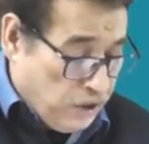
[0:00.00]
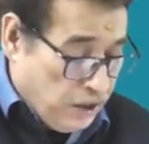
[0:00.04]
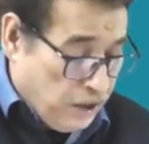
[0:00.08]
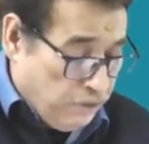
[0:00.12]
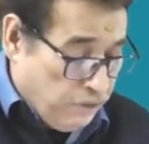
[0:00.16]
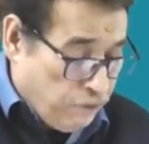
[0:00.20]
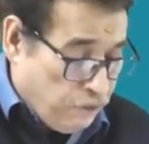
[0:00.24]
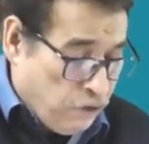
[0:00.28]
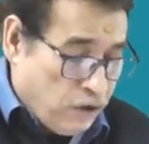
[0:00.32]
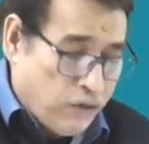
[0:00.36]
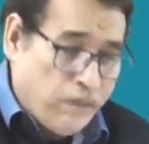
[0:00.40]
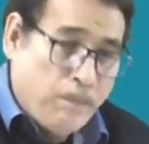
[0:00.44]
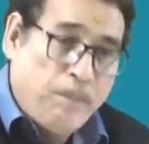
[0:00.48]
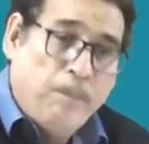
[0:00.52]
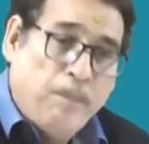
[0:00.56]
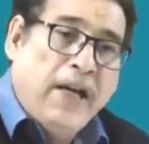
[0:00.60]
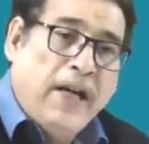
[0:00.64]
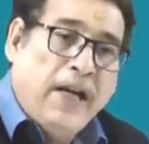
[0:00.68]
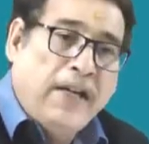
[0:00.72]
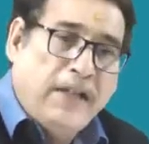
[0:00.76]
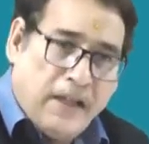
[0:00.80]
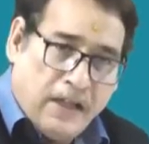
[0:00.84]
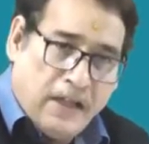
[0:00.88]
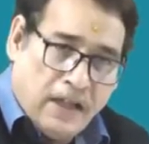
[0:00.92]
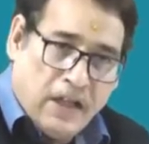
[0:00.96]
and for
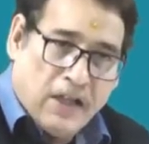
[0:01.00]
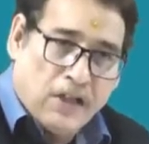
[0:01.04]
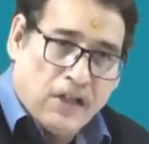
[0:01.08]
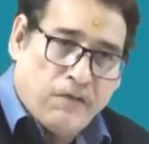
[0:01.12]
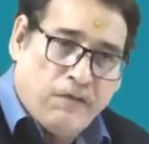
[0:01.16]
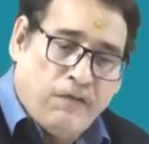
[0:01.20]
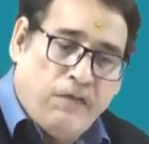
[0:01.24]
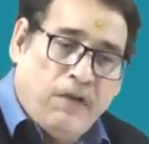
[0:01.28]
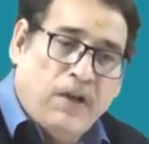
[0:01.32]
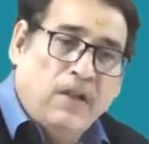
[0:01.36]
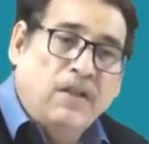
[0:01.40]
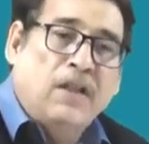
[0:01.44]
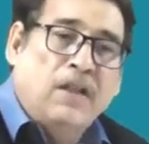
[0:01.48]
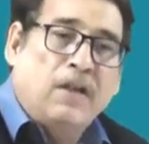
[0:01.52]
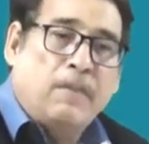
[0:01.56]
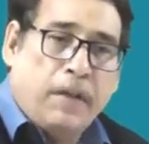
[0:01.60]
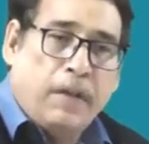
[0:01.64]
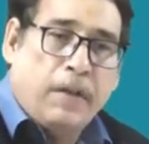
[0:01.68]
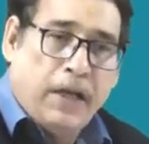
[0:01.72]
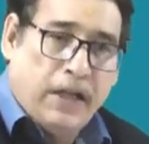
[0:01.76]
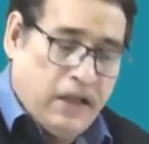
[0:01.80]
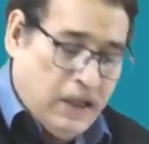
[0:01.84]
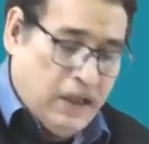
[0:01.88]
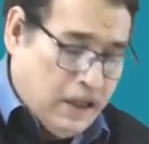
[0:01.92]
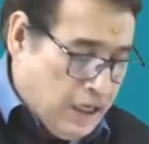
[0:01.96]
petty cash, further
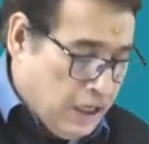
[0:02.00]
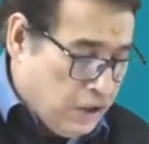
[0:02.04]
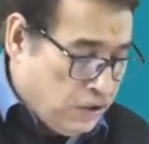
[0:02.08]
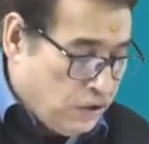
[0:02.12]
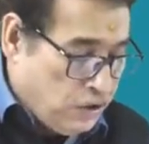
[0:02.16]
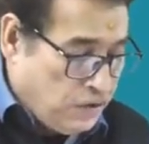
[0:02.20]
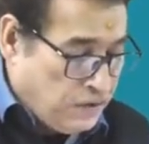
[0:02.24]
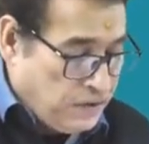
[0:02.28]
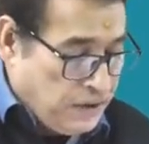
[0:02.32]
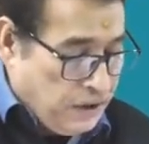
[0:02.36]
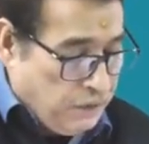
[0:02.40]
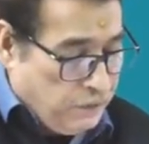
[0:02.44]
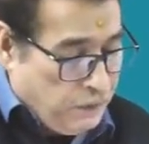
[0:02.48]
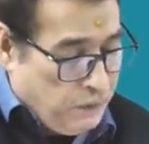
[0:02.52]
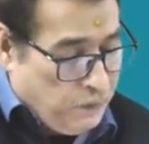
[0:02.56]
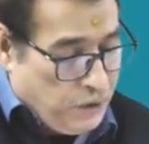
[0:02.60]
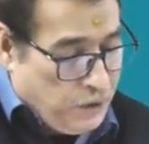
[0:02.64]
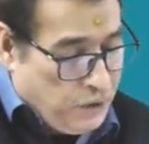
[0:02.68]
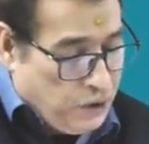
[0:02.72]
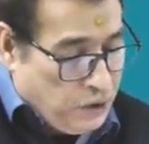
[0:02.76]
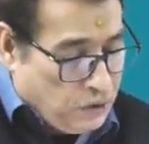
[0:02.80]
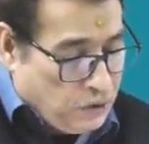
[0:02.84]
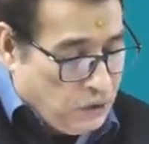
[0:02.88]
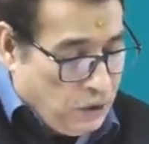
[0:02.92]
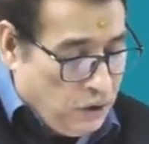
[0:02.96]
petty cash is given
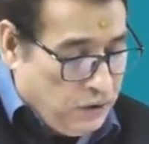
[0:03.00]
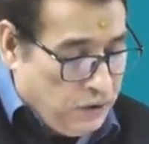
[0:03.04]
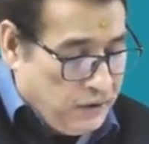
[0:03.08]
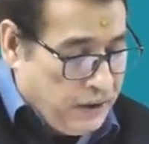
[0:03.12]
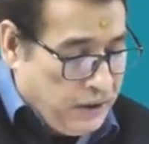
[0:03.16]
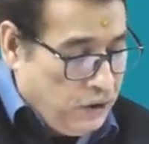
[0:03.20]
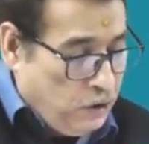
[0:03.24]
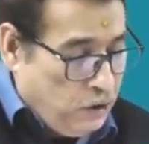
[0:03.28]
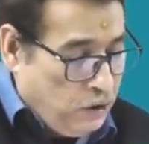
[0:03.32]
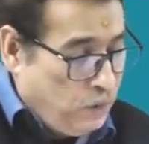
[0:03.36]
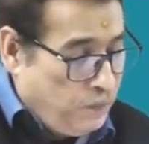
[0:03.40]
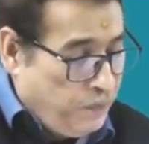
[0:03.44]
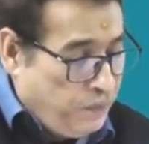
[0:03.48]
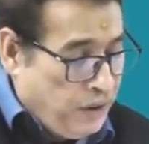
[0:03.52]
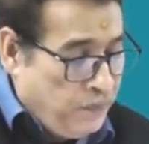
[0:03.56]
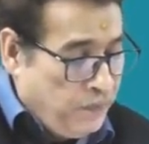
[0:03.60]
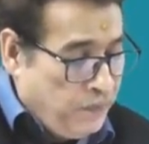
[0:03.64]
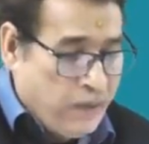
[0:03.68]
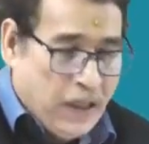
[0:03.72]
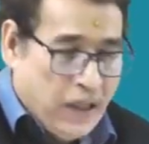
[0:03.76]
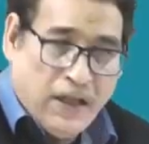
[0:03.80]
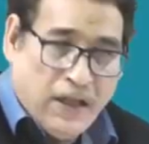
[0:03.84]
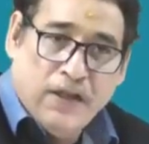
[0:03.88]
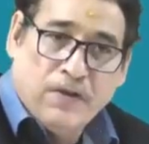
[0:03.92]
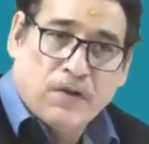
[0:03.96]
because already opening
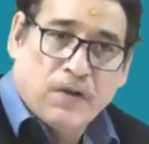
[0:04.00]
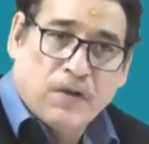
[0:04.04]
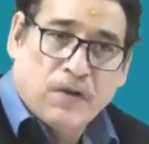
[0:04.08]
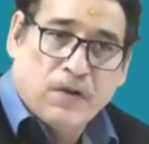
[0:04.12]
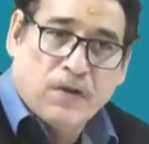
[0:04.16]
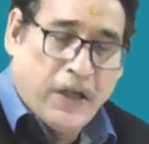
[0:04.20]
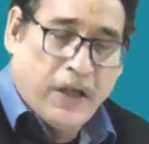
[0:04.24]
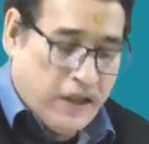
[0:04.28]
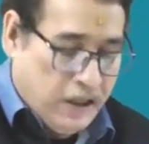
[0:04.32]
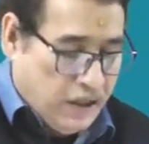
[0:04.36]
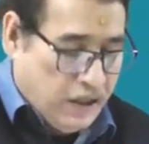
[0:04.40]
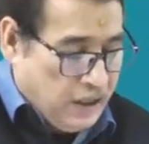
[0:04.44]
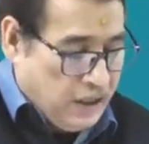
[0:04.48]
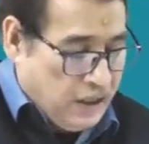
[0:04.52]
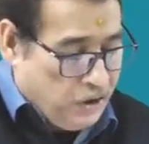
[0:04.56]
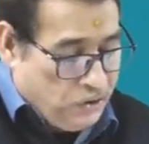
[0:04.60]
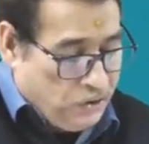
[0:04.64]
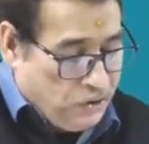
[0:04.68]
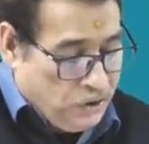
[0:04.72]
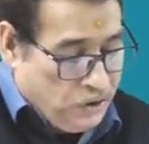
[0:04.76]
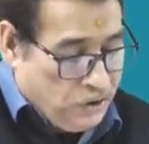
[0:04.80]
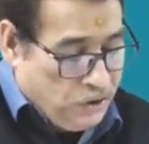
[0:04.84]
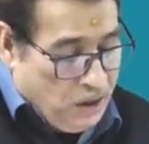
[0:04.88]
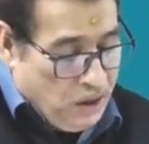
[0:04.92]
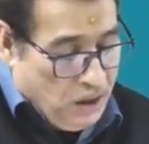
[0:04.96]
balance of petty
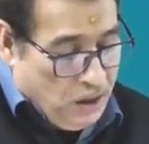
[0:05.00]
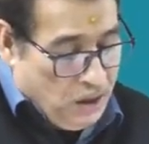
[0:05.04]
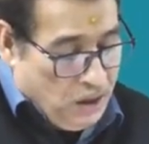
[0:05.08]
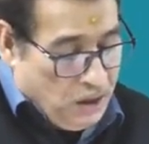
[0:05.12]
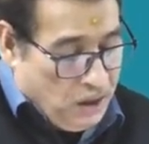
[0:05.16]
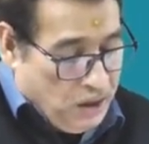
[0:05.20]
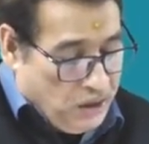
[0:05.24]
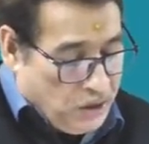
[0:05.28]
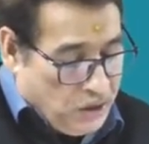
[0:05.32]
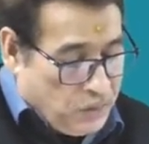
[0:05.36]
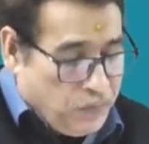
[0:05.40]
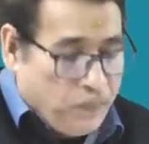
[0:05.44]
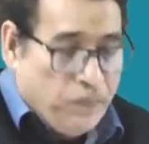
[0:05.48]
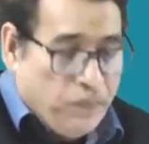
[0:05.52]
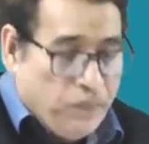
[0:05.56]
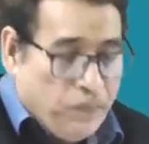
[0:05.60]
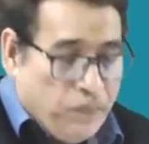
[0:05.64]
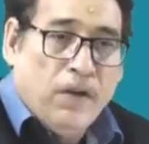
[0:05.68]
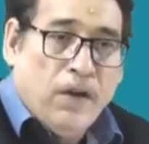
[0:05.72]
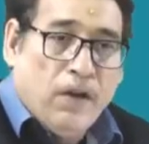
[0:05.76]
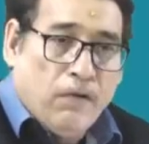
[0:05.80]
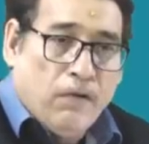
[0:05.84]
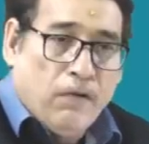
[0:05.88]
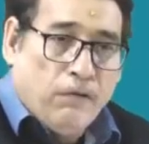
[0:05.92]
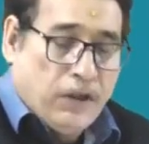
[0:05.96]
cash is
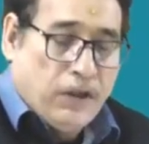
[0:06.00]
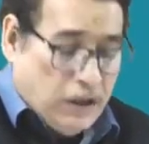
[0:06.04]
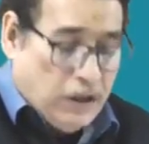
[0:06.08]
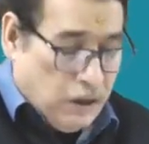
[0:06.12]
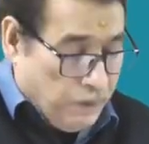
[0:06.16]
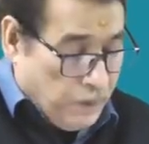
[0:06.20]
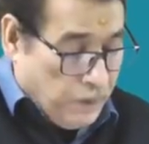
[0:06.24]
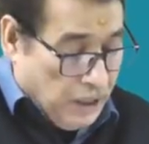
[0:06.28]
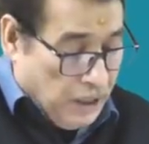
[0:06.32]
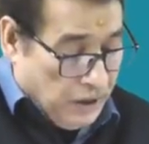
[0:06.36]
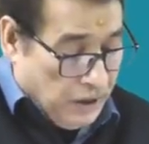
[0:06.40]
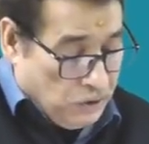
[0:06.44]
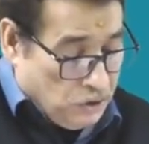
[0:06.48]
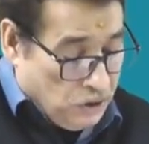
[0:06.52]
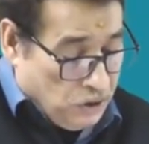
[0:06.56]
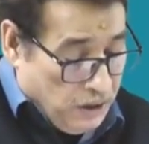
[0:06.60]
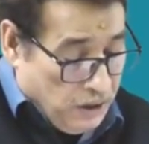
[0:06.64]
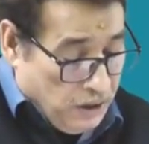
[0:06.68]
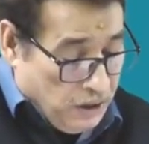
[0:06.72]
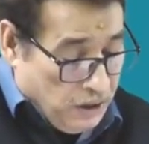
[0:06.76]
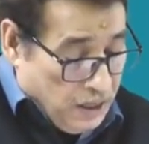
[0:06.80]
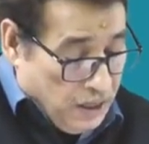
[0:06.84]
with the branch.